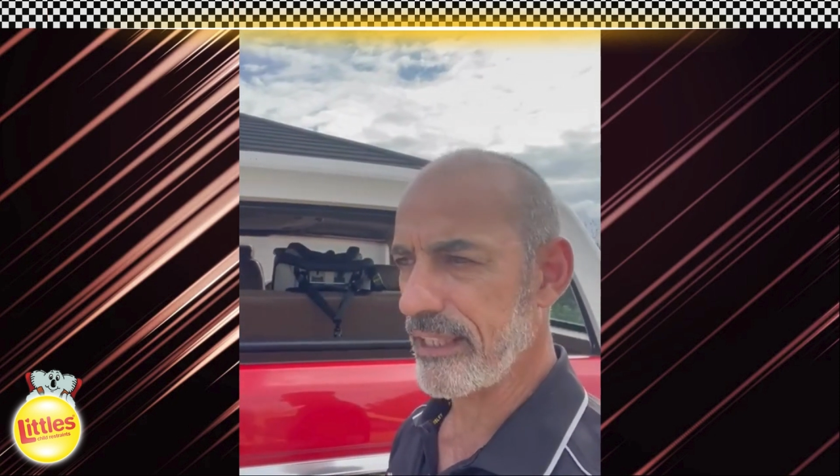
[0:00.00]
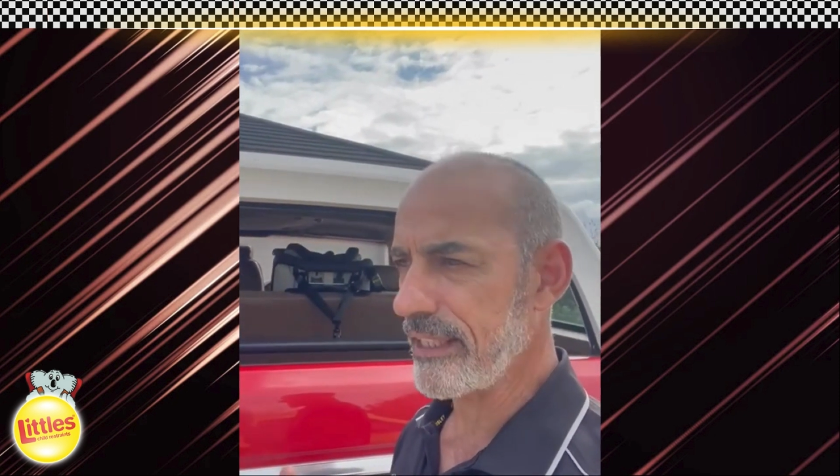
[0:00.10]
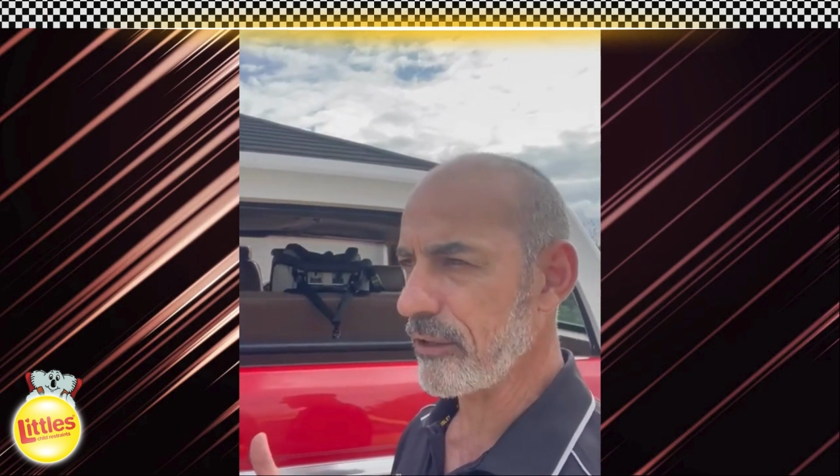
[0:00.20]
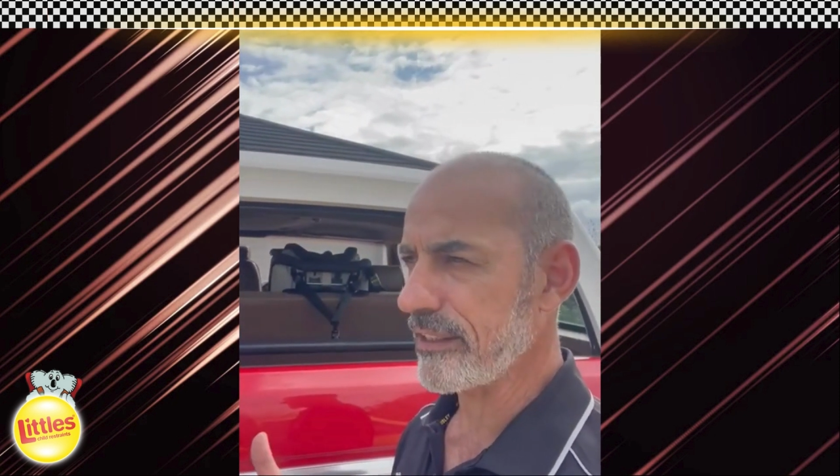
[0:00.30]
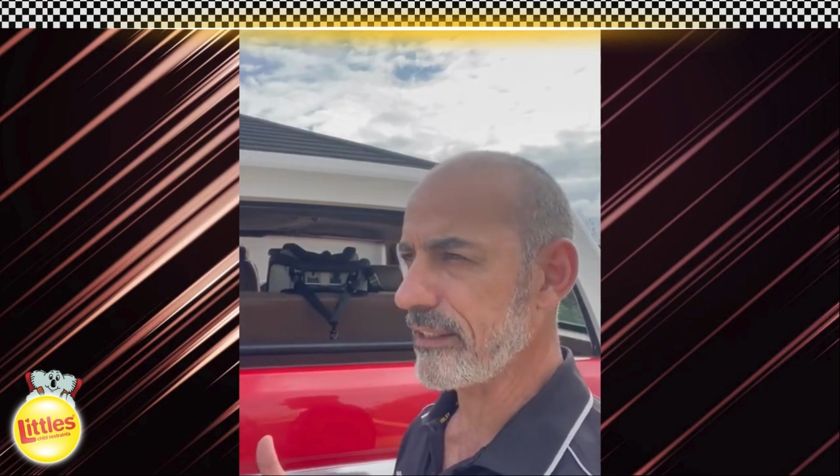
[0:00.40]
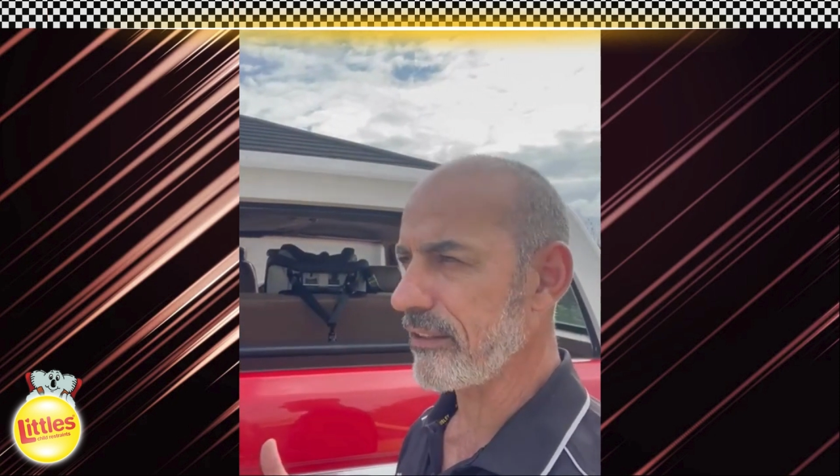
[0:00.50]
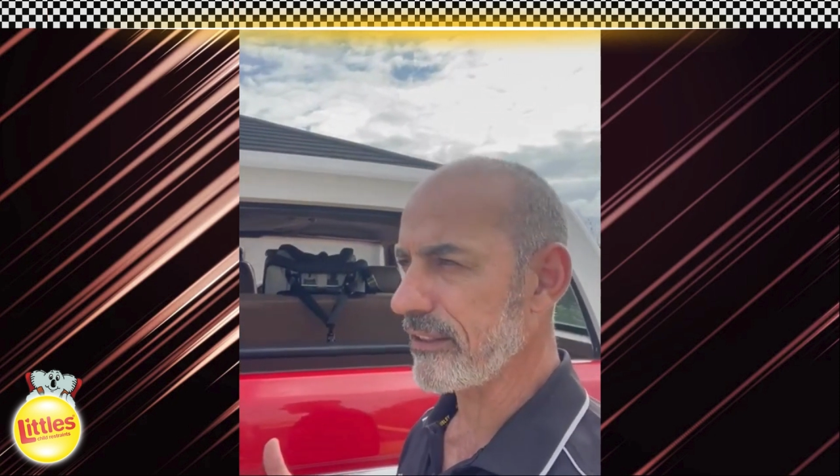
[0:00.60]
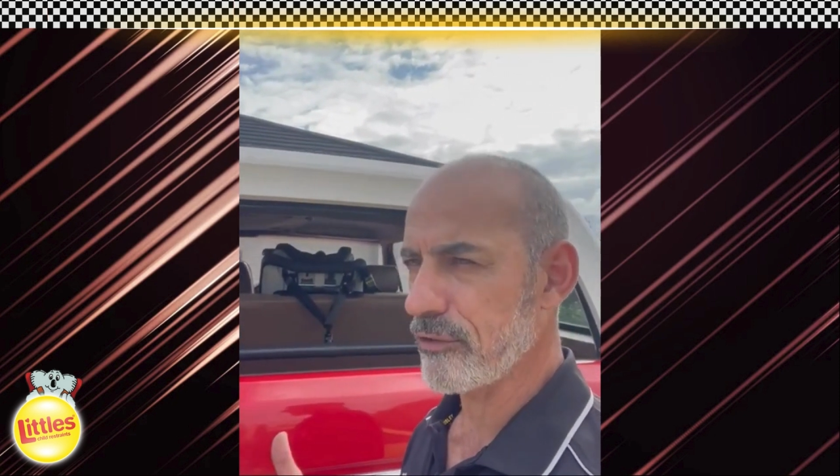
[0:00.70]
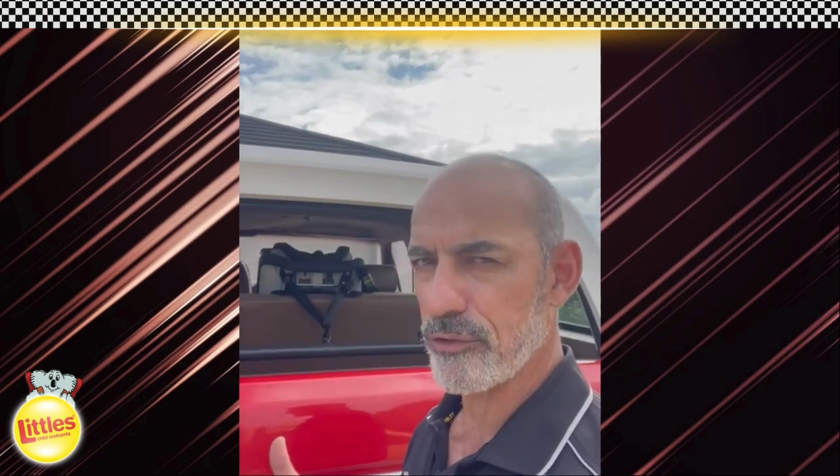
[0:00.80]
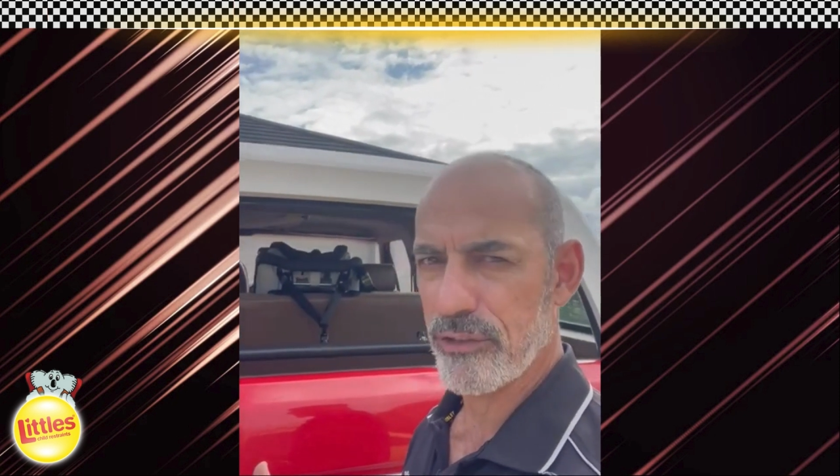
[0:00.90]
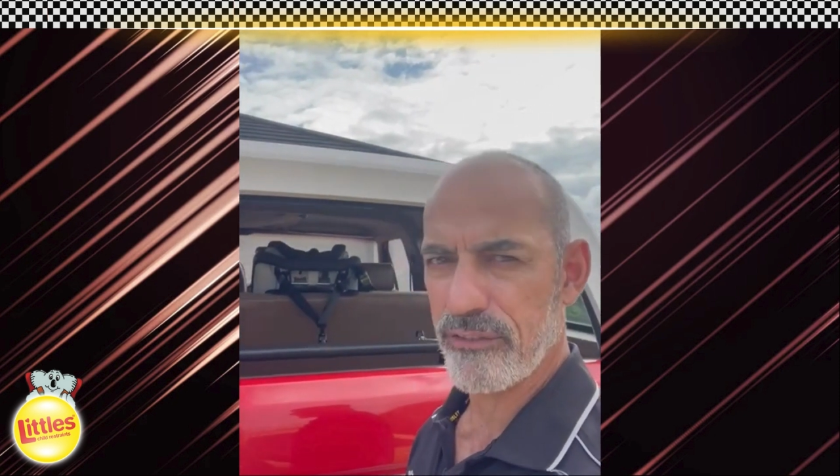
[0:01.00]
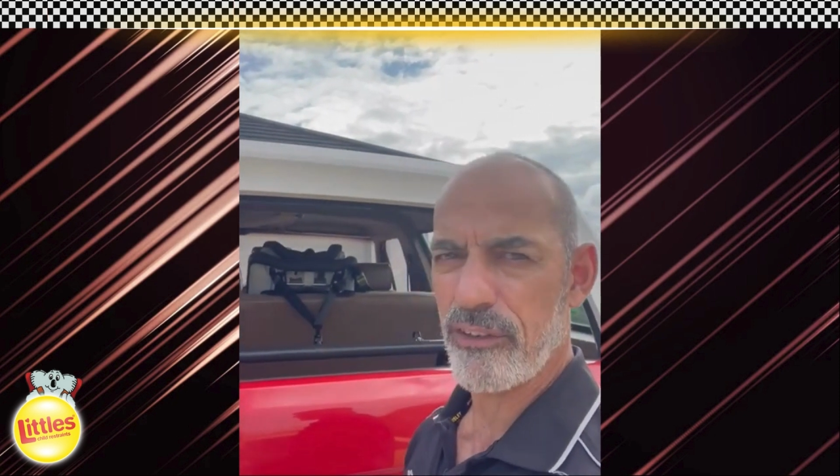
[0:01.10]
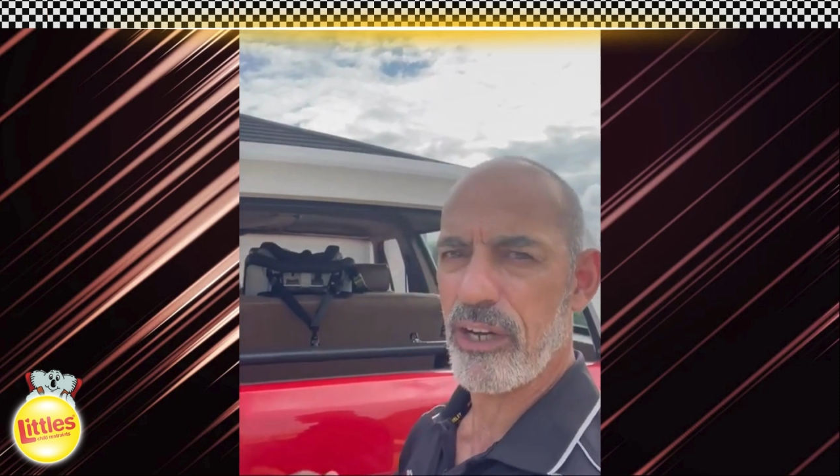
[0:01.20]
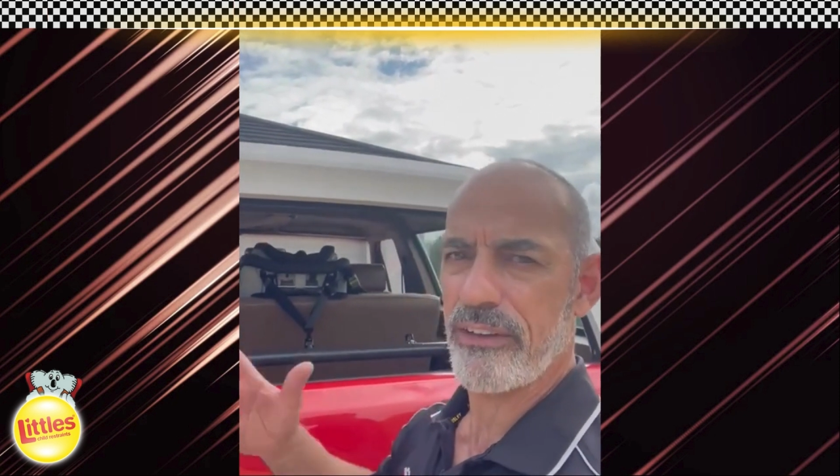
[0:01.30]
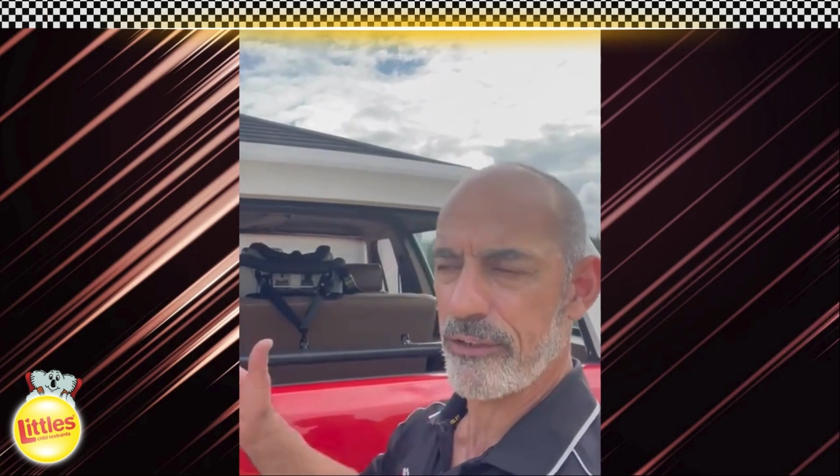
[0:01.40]
like the Isuzu, the
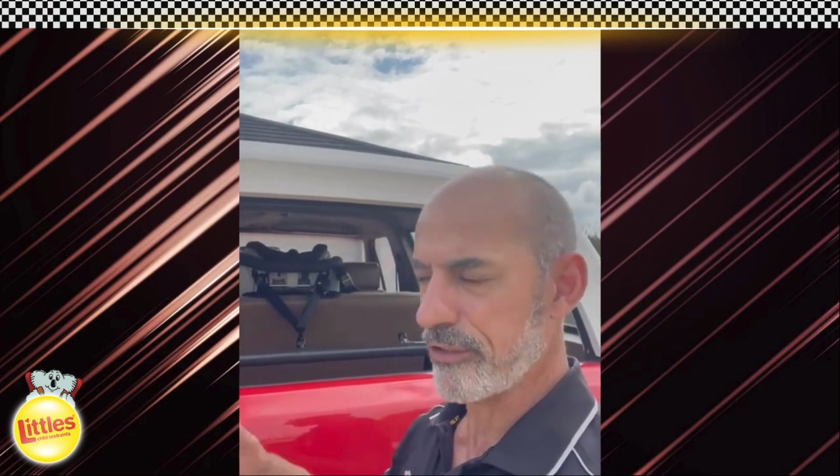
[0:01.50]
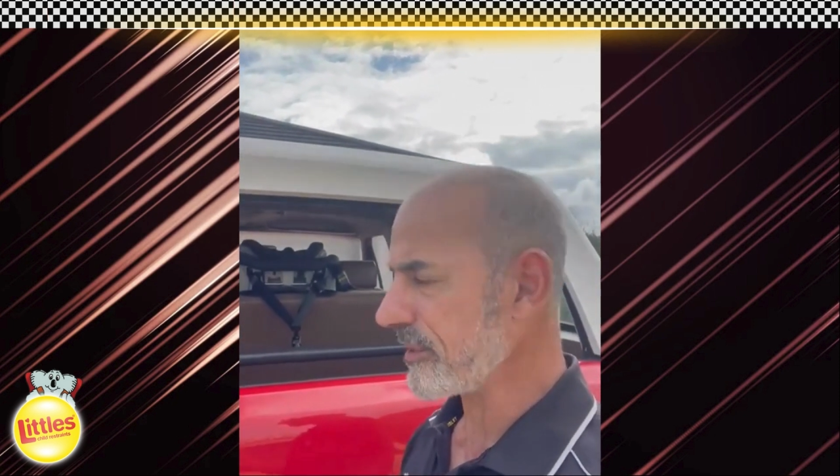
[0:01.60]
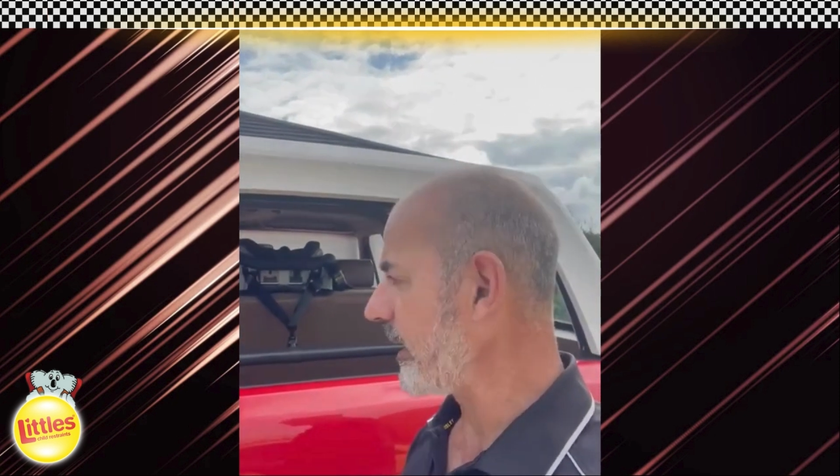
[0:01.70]
500s.